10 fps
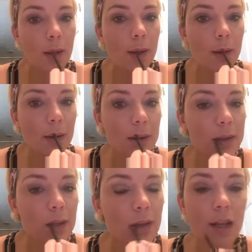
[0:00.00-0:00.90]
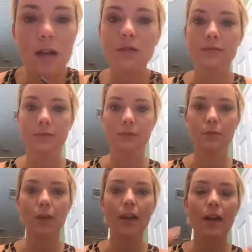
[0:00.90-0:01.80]
All right, so now
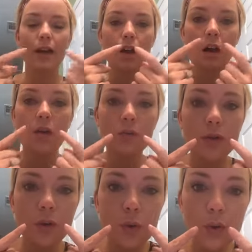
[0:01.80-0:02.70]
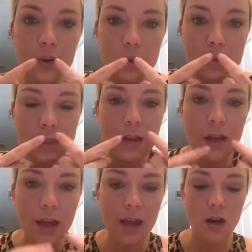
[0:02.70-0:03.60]
we lined all four corners
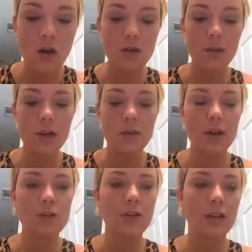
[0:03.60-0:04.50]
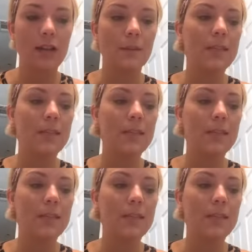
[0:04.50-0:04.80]
and all the way around your lips.